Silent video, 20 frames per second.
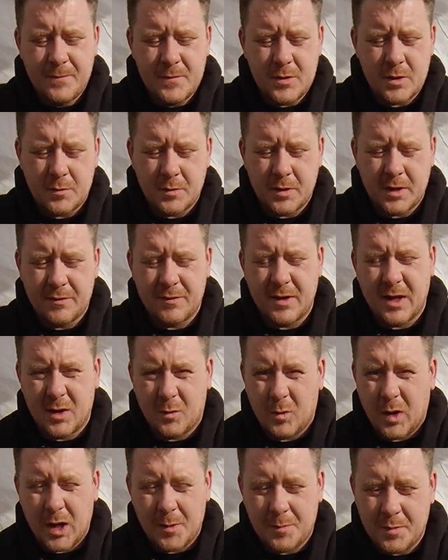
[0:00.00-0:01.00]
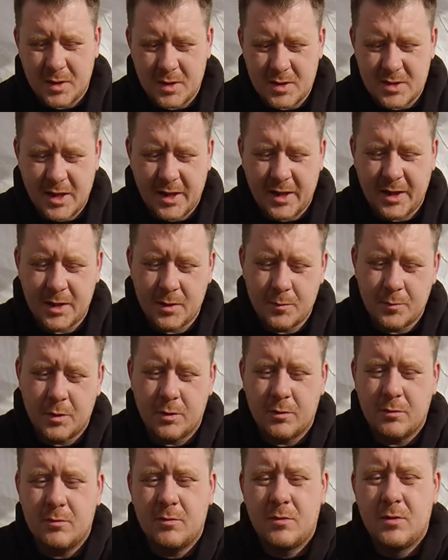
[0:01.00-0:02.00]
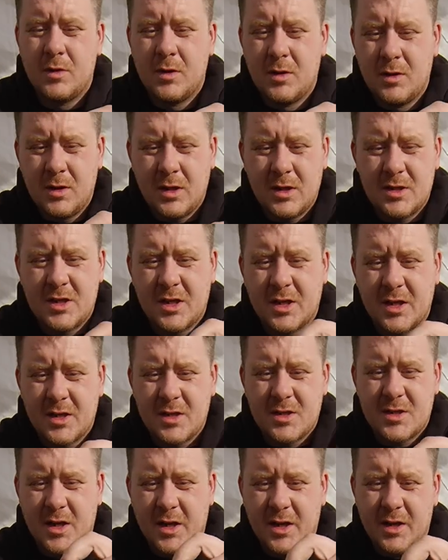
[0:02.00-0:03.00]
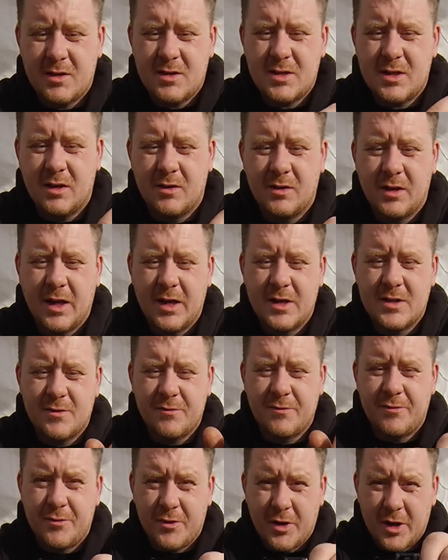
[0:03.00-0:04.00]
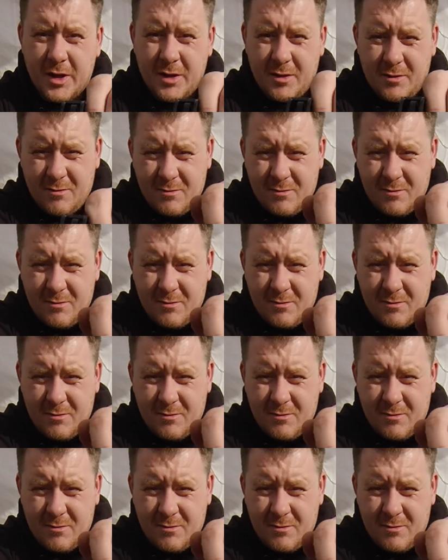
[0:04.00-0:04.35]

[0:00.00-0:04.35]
so we give that a wipe in a second. But as you can see, it's still nice and free.